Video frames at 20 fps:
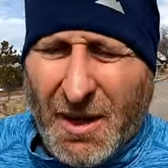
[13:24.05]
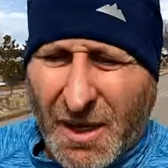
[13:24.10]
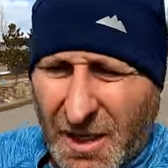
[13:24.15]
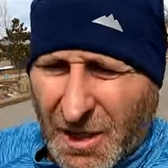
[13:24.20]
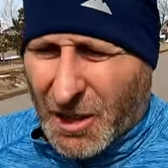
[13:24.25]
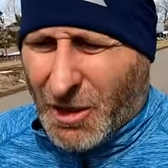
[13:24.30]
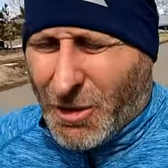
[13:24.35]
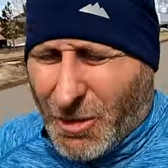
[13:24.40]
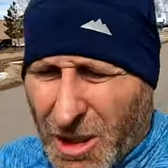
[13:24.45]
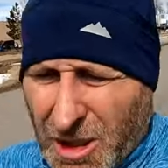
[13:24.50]

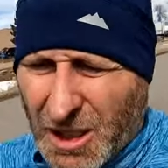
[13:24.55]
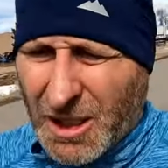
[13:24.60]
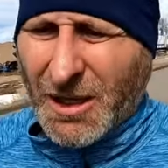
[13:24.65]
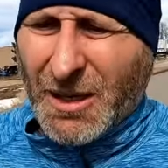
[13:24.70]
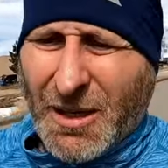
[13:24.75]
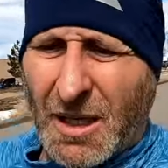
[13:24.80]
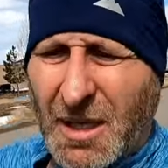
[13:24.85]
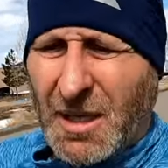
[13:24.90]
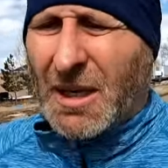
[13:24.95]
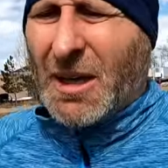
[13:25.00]
you know,
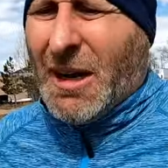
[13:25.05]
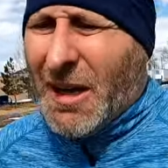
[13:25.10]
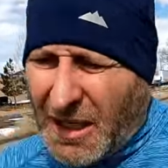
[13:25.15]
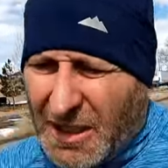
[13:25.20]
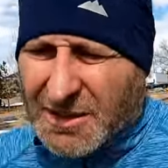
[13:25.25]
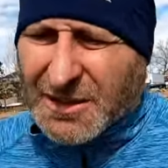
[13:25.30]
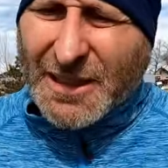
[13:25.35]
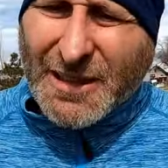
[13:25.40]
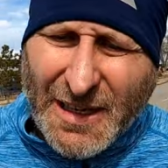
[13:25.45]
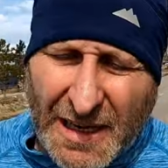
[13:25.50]

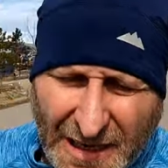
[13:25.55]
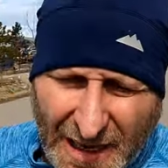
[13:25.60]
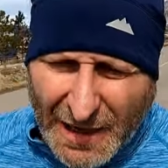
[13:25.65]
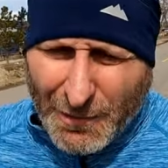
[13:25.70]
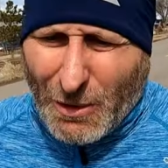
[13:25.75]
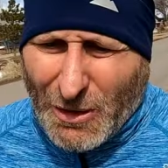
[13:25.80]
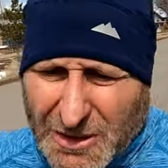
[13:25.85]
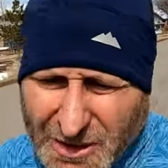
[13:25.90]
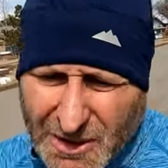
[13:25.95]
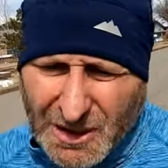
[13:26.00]
Sunday
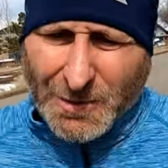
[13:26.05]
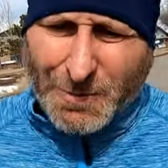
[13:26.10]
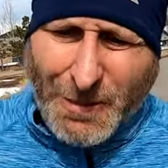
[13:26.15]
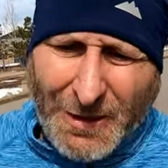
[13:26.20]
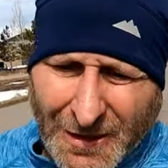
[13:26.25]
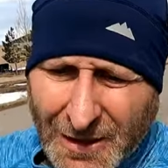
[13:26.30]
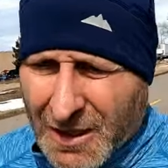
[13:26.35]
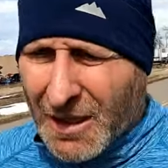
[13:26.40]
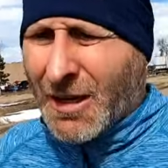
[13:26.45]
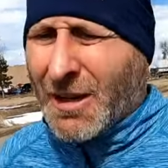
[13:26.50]
night while
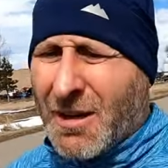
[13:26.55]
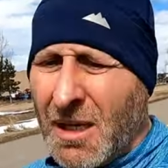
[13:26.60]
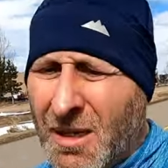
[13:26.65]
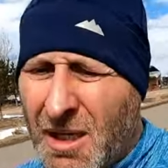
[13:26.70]
sleeping,